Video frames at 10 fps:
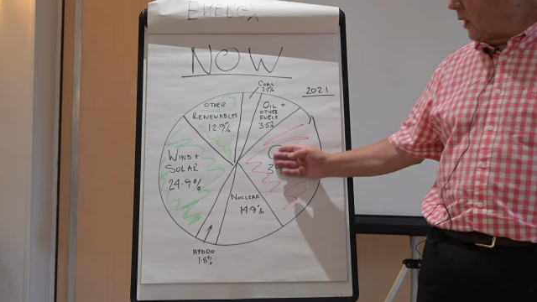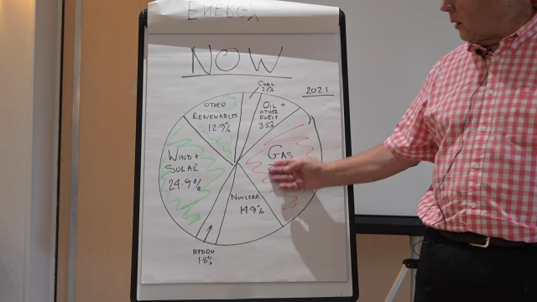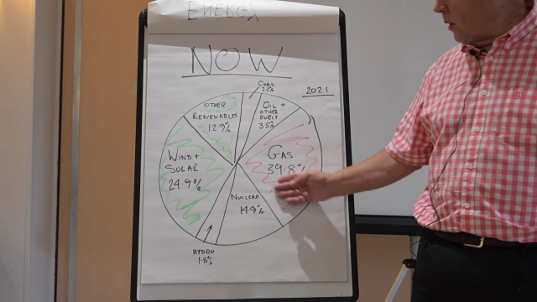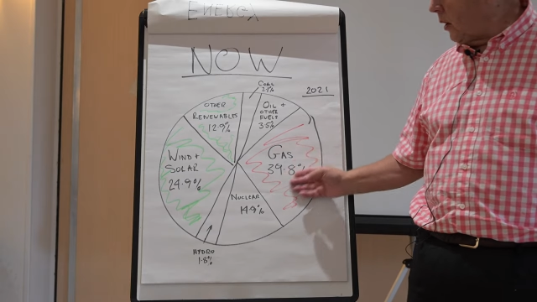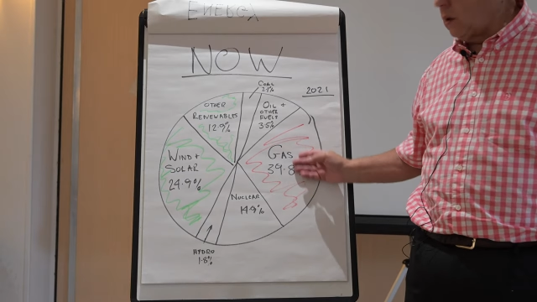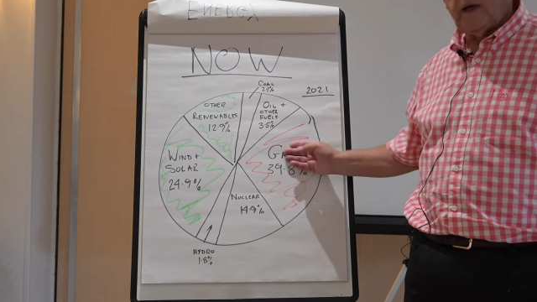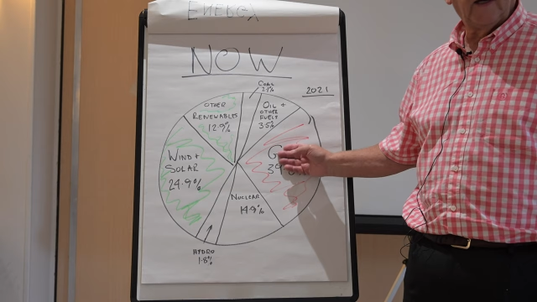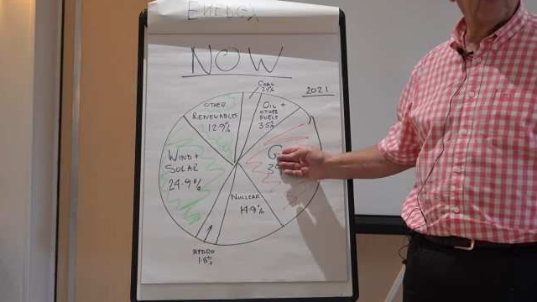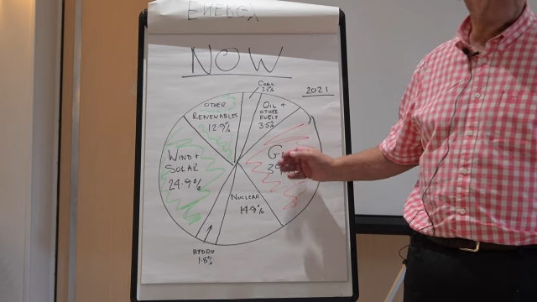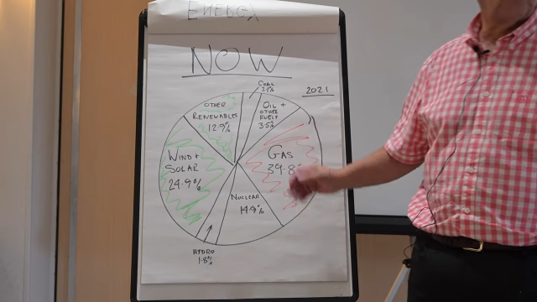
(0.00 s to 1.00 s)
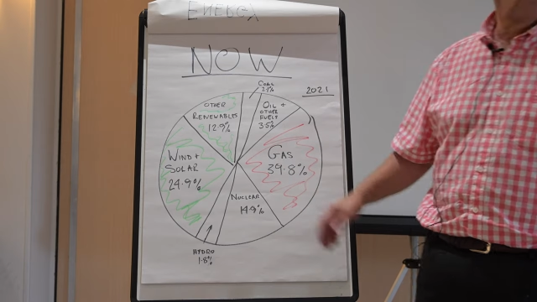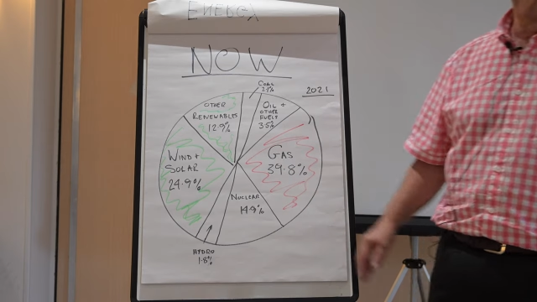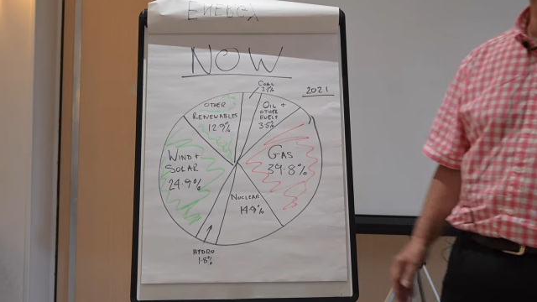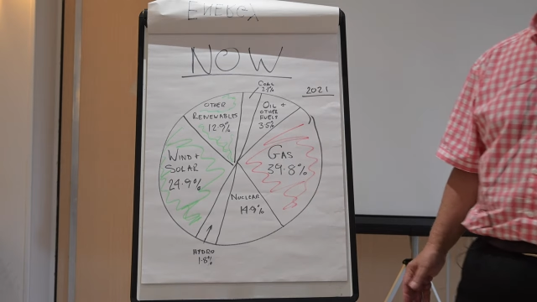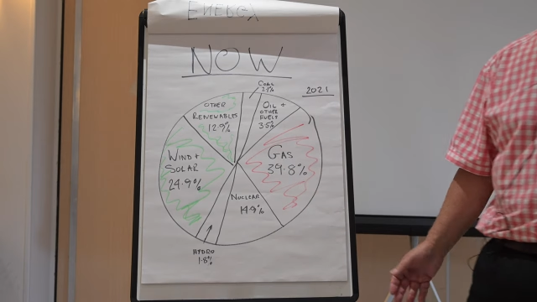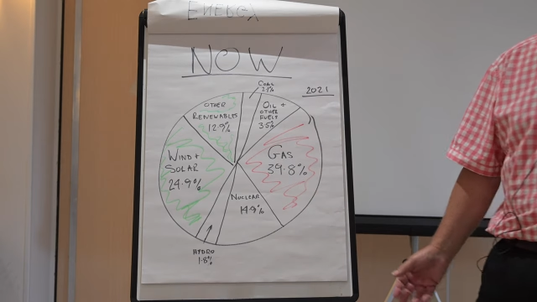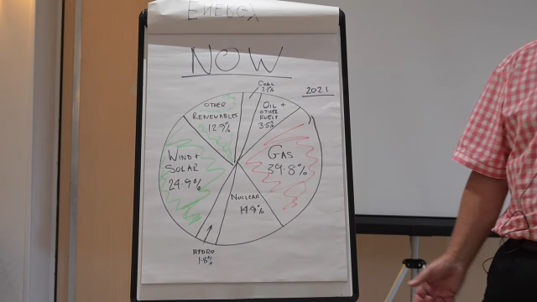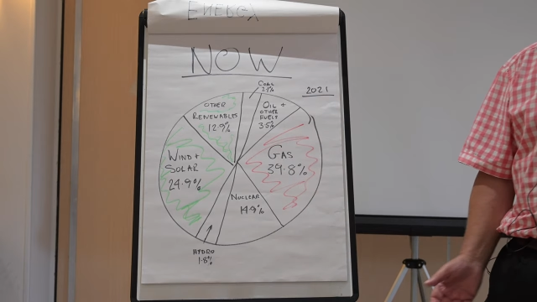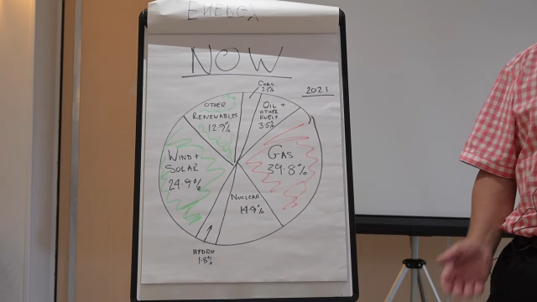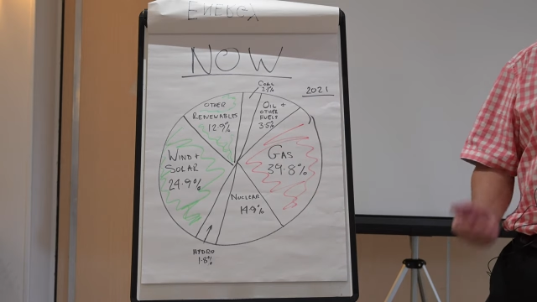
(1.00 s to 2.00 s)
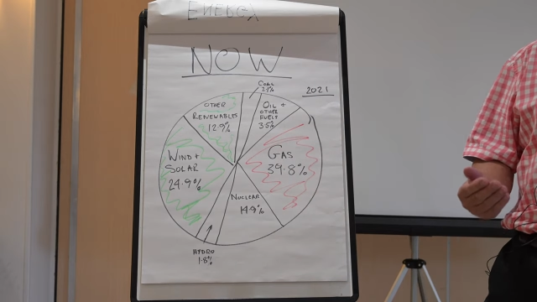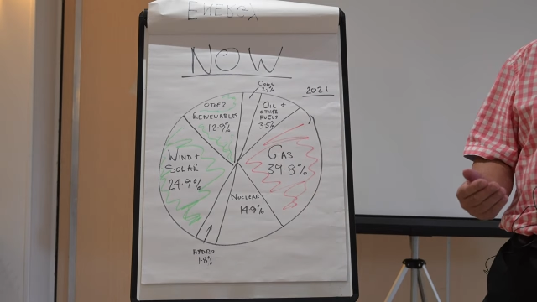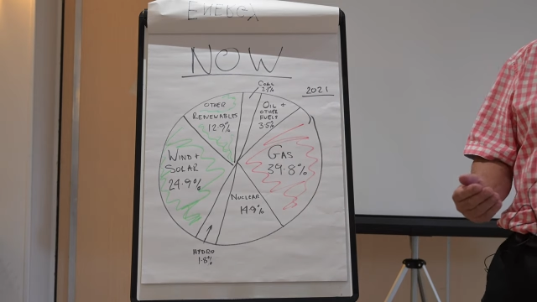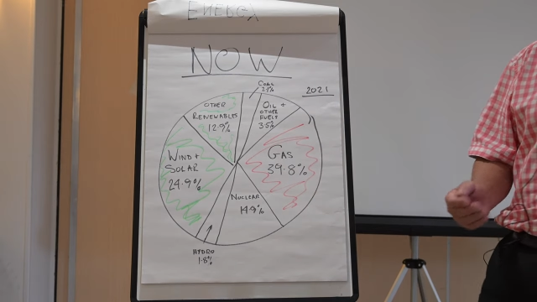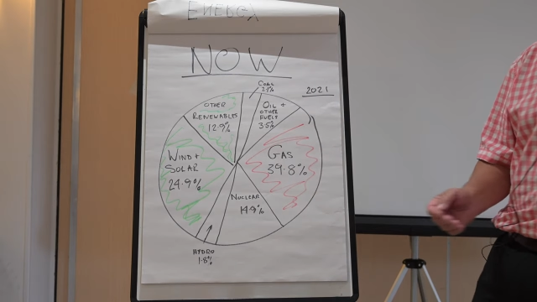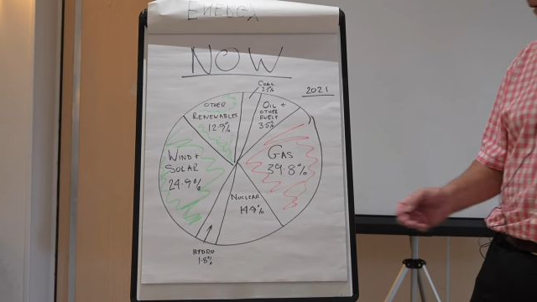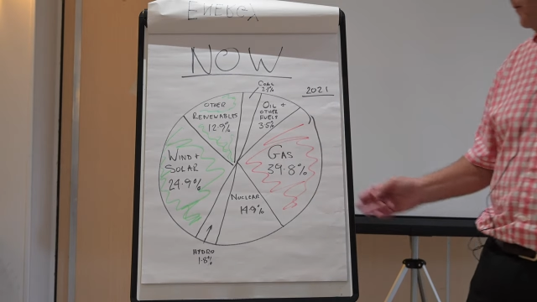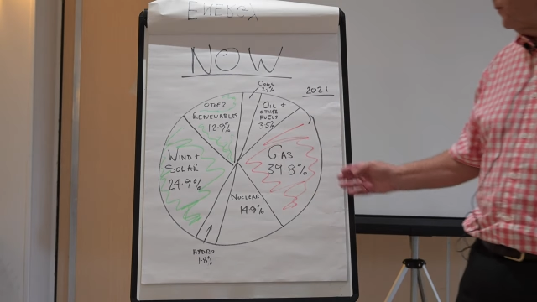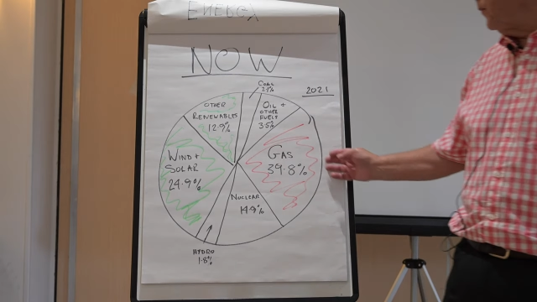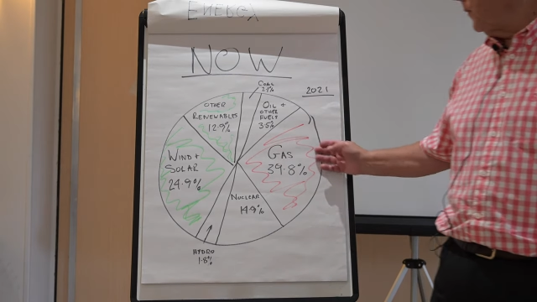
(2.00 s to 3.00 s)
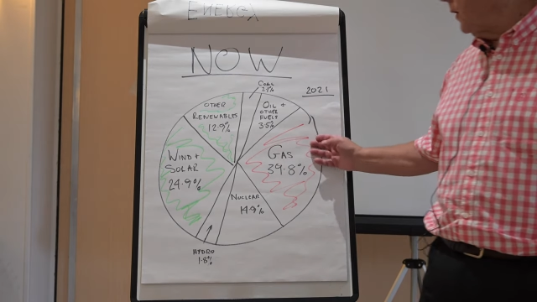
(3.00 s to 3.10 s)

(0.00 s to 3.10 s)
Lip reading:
(no speaker visible)